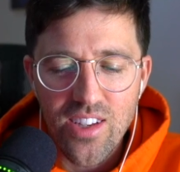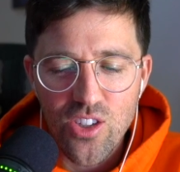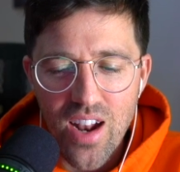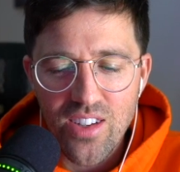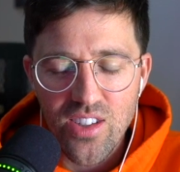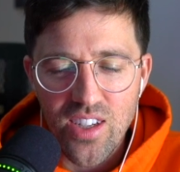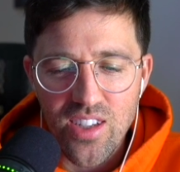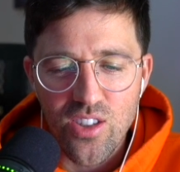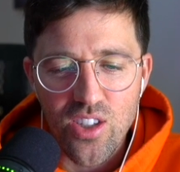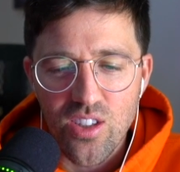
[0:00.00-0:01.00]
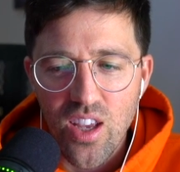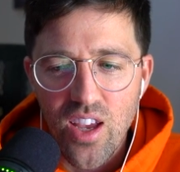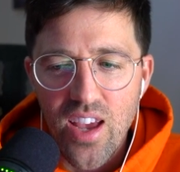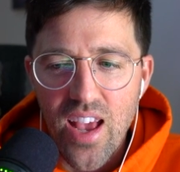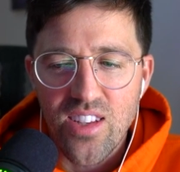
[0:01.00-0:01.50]
strategy is just
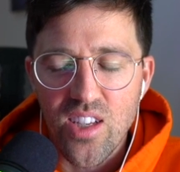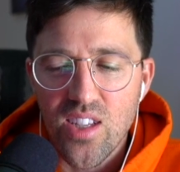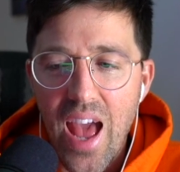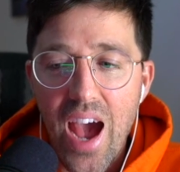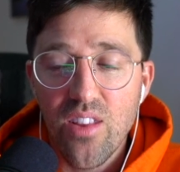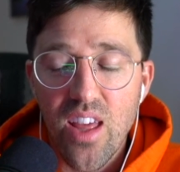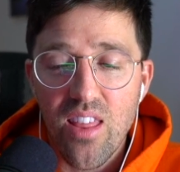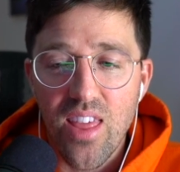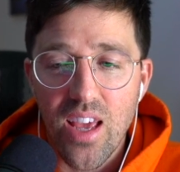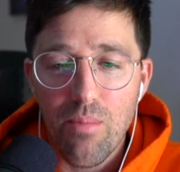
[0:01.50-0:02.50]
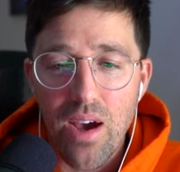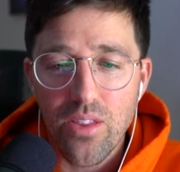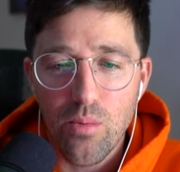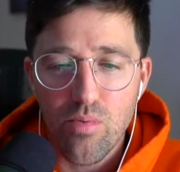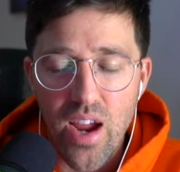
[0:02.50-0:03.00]
it's just how they think about
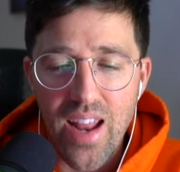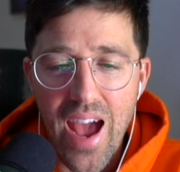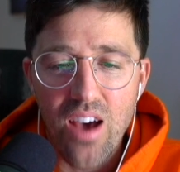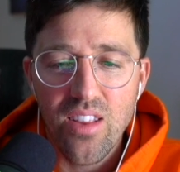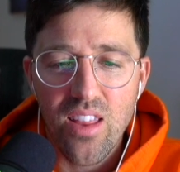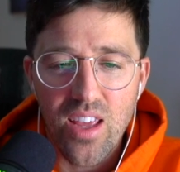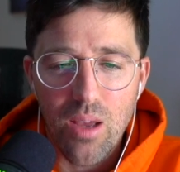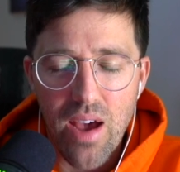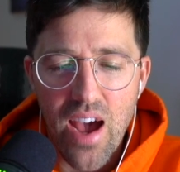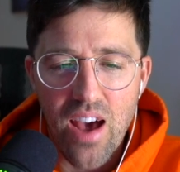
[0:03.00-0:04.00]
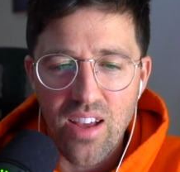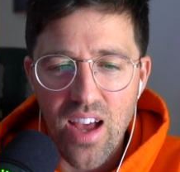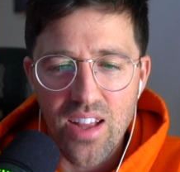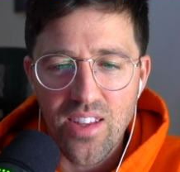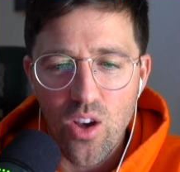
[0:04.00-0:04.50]
their brand, how they think about how the
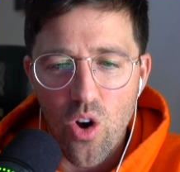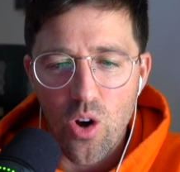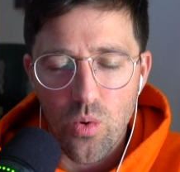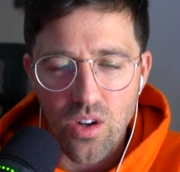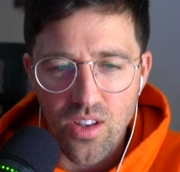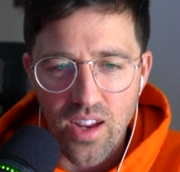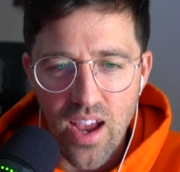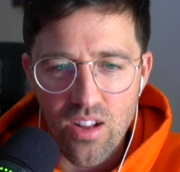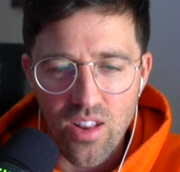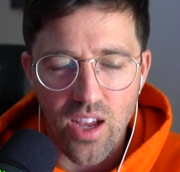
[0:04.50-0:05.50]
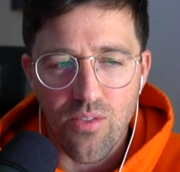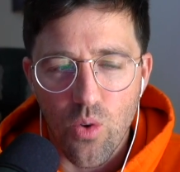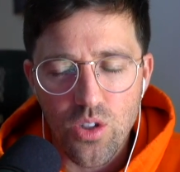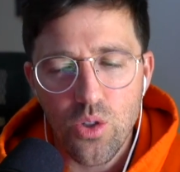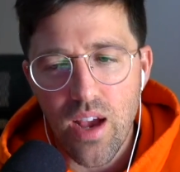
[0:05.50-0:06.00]
content all works together. Like, of
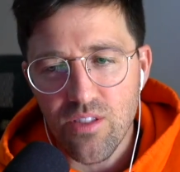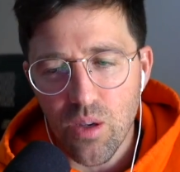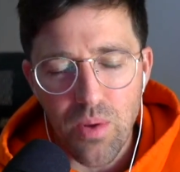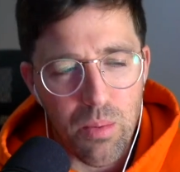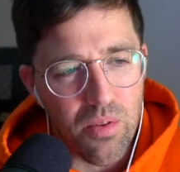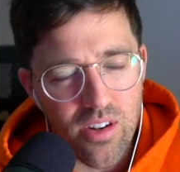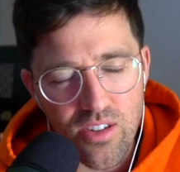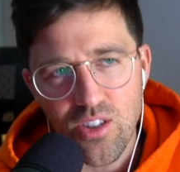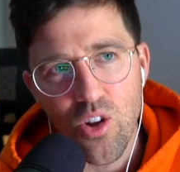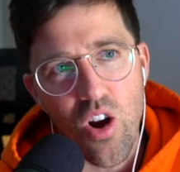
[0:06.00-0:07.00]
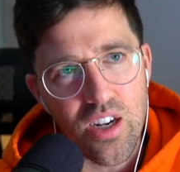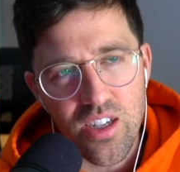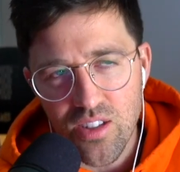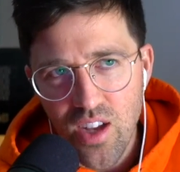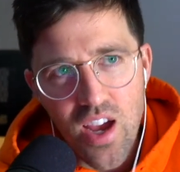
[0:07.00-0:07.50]
course, you have some people that are just
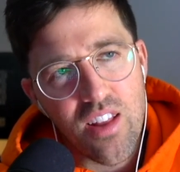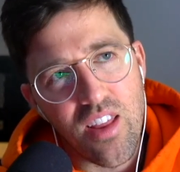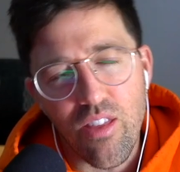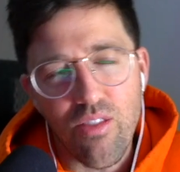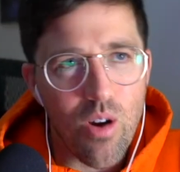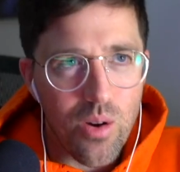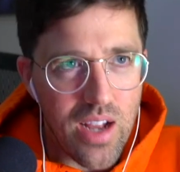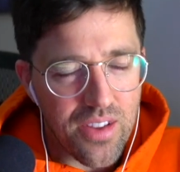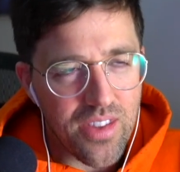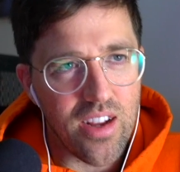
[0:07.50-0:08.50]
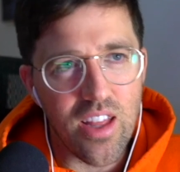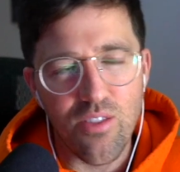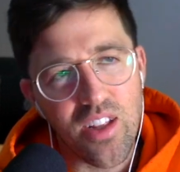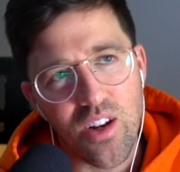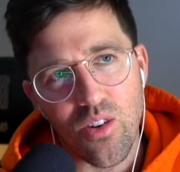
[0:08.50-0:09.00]
artists. They throw it out there. They
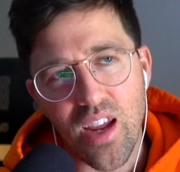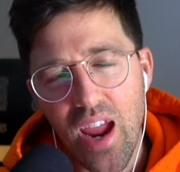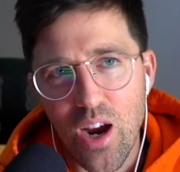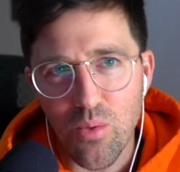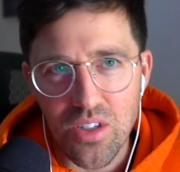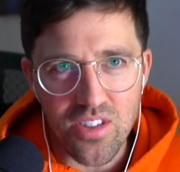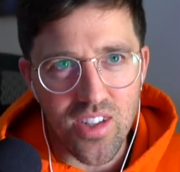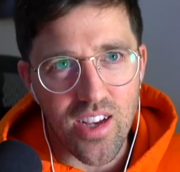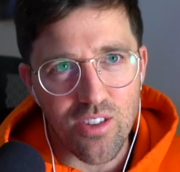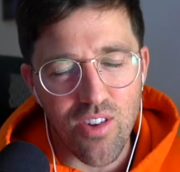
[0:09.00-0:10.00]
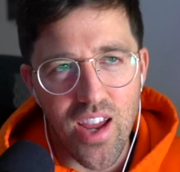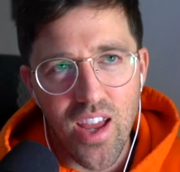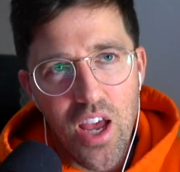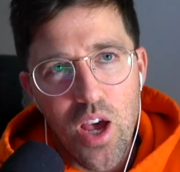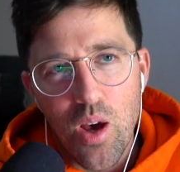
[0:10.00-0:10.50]
really don't care what sticks, right?
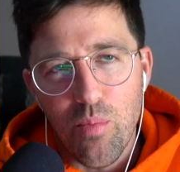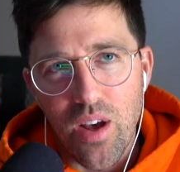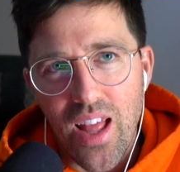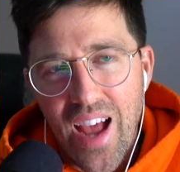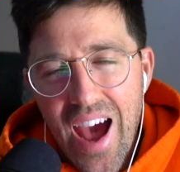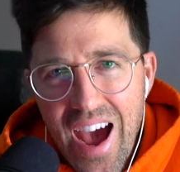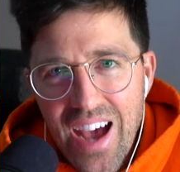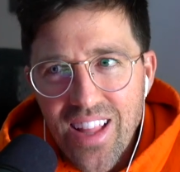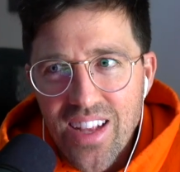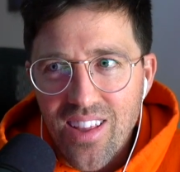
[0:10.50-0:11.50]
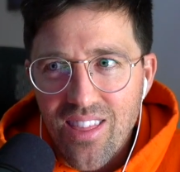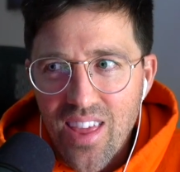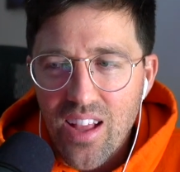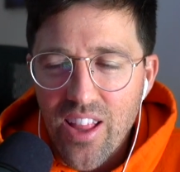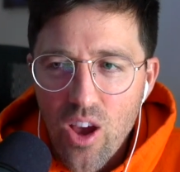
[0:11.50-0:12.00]
But like, I like to
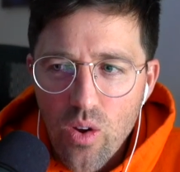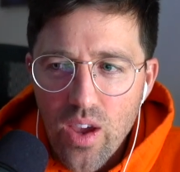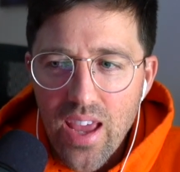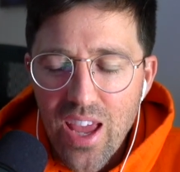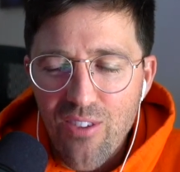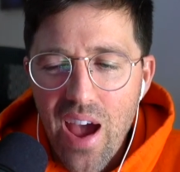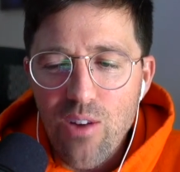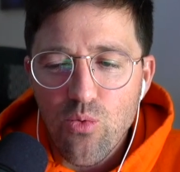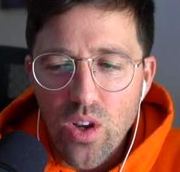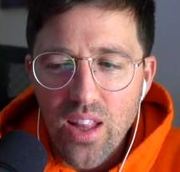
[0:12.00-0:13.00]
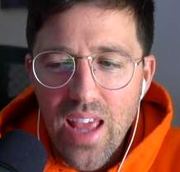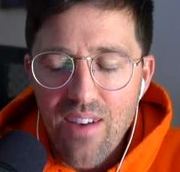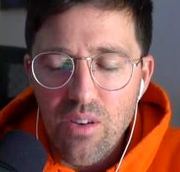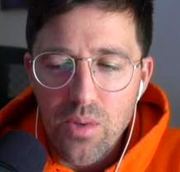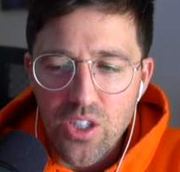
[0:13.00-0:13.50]
think like, okay, if I really
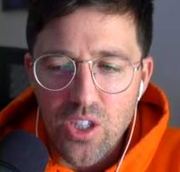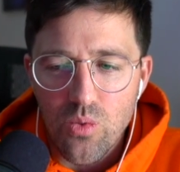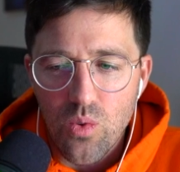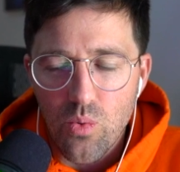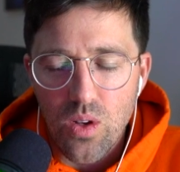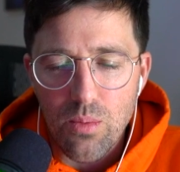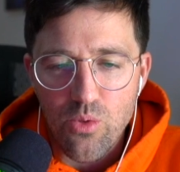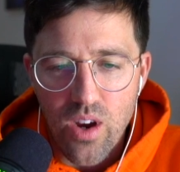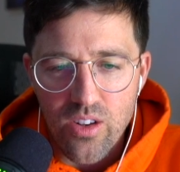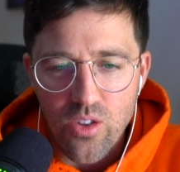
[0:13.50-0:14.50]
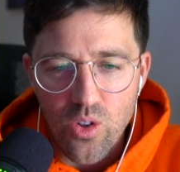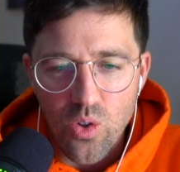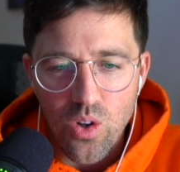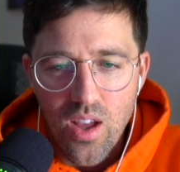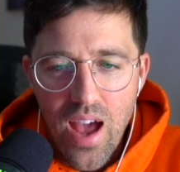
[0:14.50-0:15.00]
have a mission with what I'm trying to do,
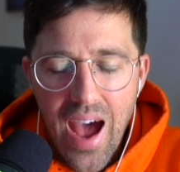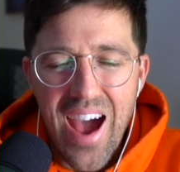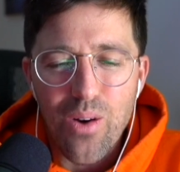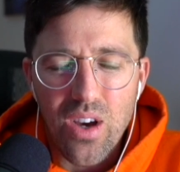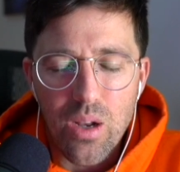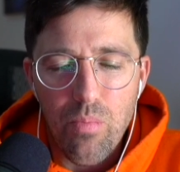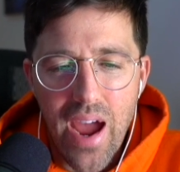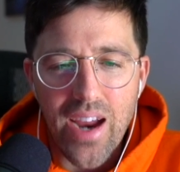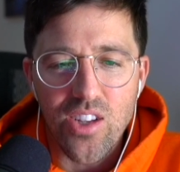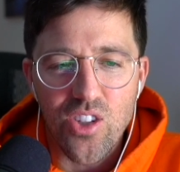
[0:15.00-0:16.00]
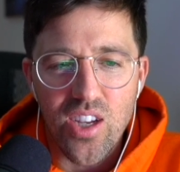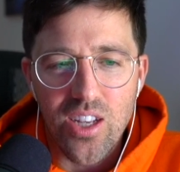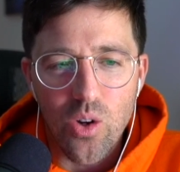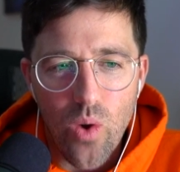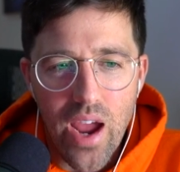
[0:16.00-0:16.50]
I want to package it in
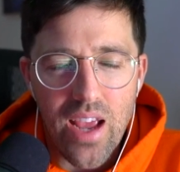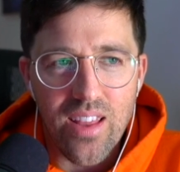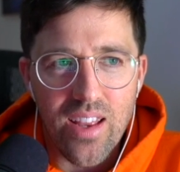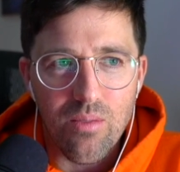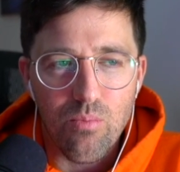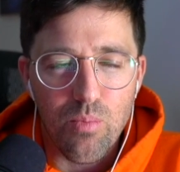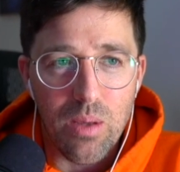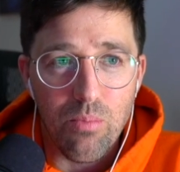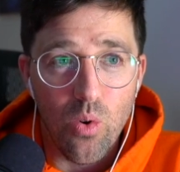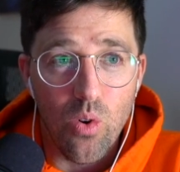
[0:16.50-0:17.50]
a way that people